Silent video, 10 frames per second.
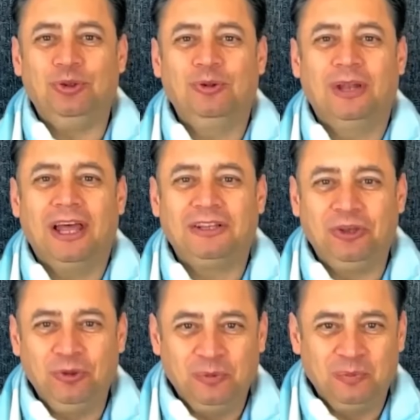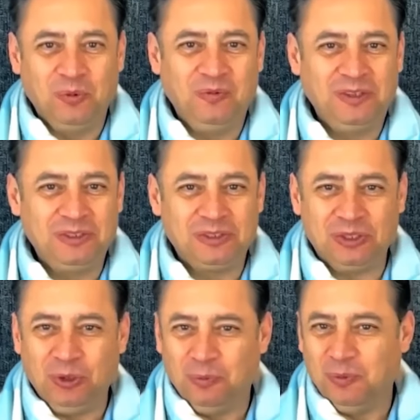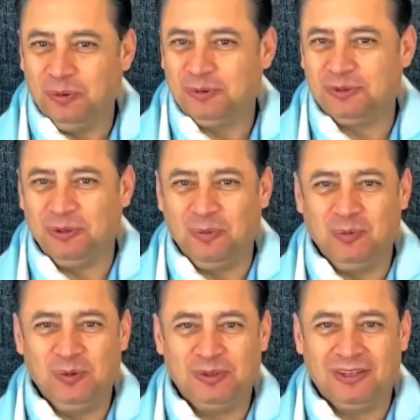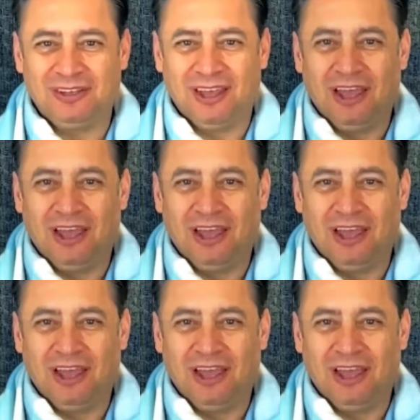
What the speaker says: you like new movies, new books, new music?